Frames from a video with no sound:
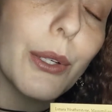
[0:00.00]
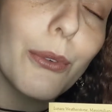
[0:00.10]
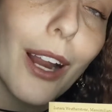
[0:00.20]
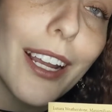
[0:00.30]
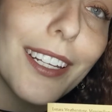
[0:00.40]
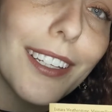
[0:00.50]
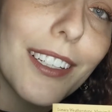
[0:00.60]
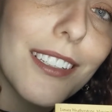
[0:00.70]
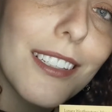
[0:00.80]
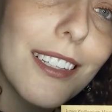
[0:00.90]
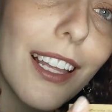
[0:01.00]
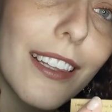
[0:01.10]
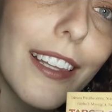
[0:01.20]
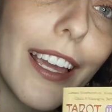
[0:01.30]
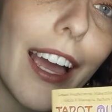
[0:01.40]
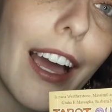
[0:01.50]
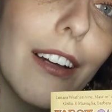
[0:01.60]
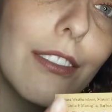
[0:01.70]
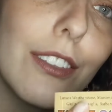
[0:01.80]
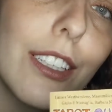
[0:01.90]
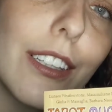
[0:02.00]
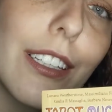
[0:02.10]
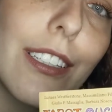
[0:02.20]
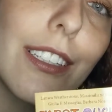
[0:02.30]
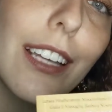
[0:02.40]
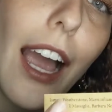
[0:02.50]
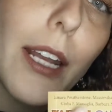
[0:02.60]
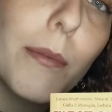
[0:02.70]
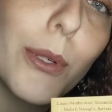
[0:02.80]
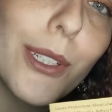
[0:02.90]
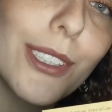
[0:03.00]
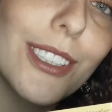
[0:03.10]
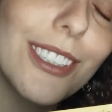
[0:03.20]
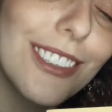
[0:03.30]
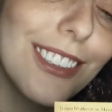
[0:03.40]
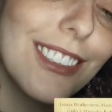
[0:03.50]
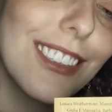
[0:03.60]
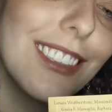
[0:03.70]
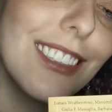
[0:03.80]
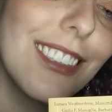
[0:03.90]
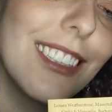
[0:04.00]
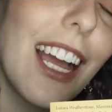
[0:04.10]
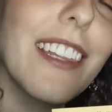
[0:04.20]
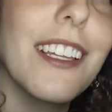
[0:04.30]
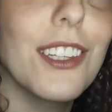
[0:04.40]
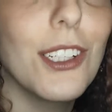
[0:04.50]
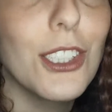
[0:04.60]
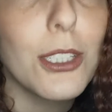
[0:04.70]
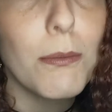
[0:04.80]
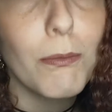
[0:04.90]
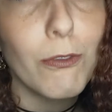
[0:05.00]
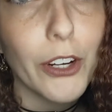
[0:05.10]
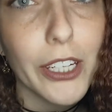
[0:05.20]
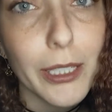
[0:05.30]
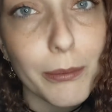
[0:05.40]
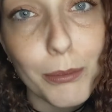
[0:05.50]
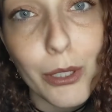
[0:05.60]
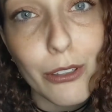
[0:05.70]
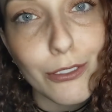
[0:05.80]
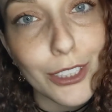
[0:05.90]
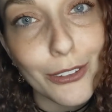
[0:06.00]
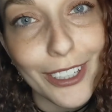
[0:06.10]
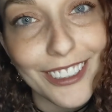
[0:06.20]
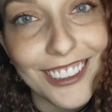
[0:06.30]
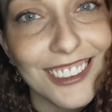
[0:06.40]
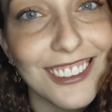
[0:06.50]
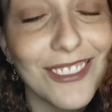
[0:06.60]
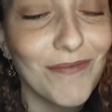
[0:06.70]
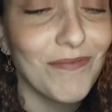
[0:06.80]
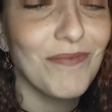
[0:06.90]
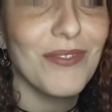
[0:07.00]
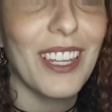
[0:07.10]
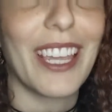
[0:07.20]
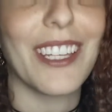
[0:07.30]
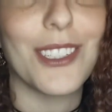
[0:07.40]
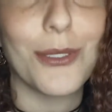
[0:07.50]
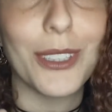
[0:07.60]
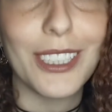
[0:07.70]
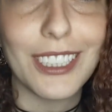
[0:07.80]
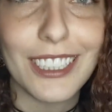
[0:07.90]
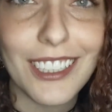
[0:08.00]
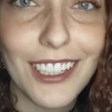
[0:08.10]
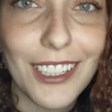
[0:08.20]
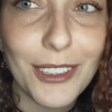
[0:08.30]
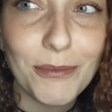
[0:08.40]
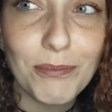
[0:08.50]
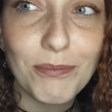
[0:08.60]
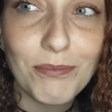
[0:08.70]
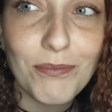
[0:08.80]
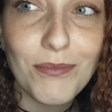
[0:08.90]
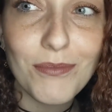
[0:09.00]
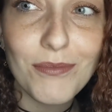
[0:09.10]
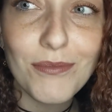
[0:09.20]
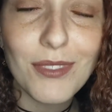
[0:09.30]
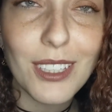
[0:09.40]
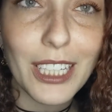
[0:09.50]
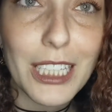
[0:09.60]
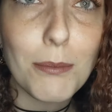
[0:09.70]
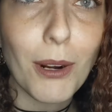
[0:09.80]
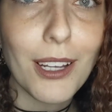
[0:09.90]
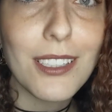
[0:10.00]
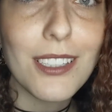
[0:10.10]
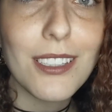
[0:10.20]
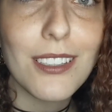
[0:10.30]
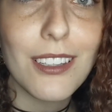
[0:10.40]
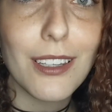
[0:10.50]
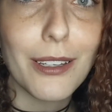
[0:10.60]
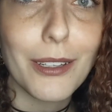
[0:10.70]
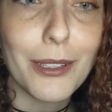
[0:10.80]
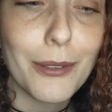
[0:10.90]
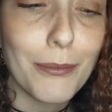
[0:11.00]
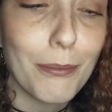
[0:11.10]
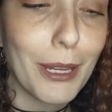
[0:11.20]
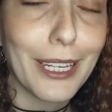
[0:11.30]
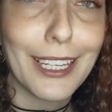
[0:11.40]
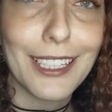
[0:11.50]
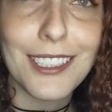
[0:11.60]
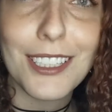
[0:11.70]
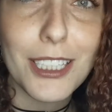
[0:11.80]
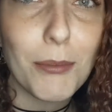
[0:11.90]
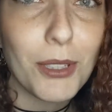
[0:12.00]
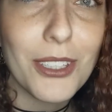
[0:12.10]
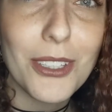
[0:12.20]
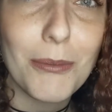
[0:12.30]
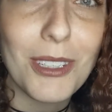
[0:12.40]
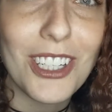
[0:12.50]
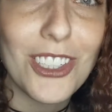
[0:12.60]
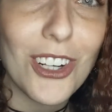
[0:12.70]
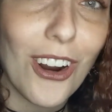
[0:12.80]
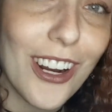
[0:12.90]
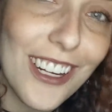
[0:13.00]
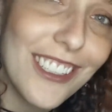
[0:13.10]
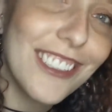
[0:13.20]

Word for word: writings that they have in this guidebook. I think they're just very beautifully written and really um, express the meanings and symbolism in each card.